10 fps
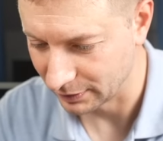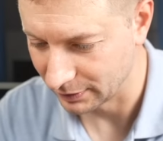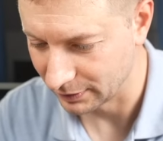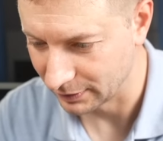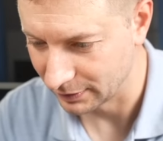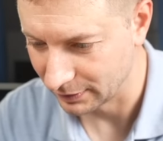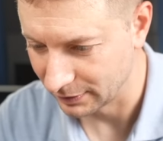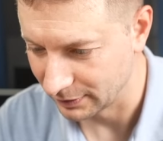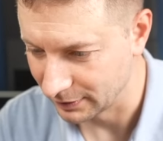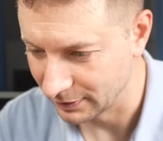
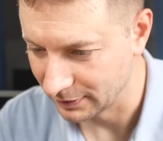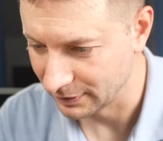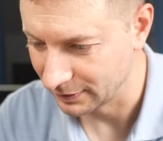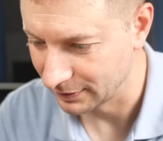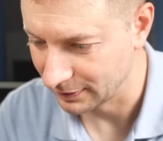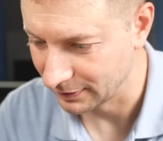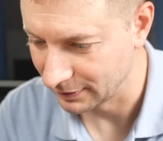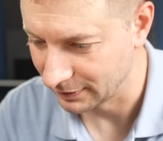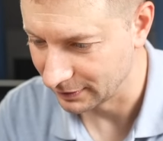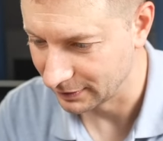
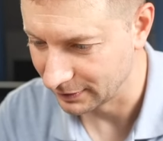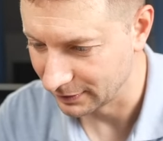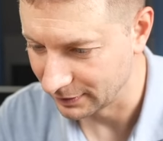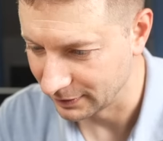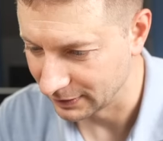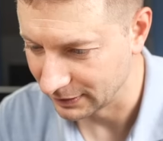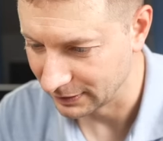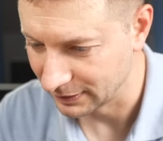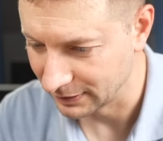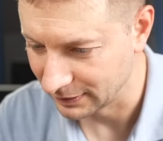
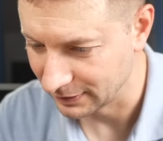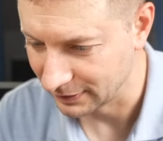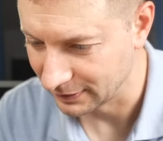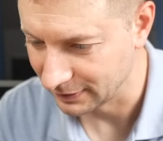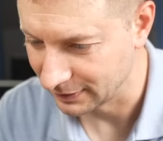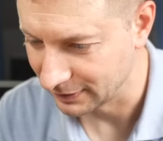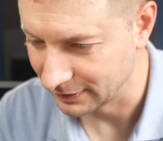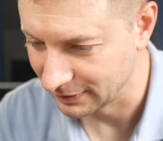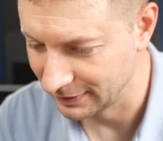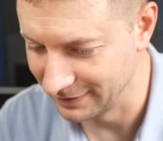
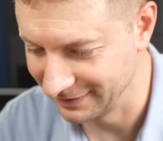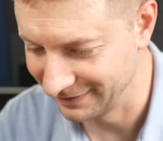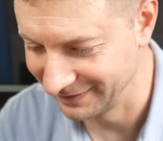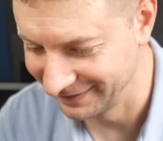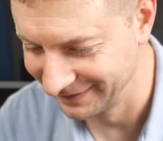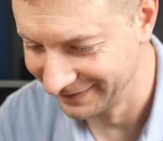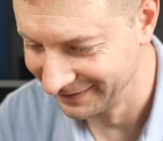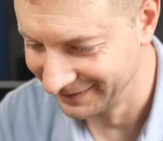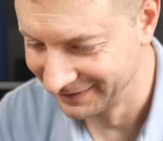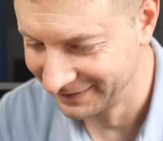
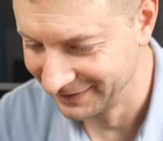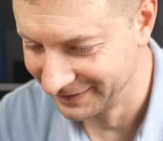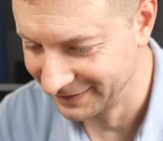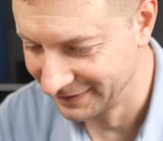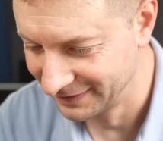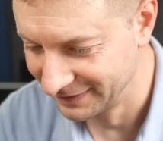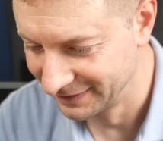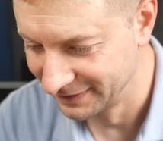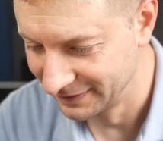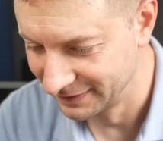
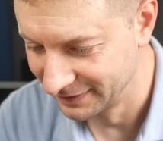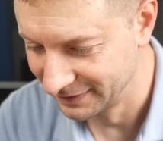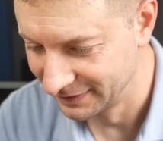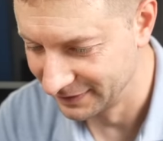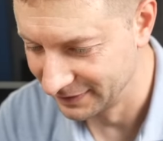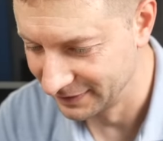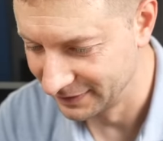Nothing is said.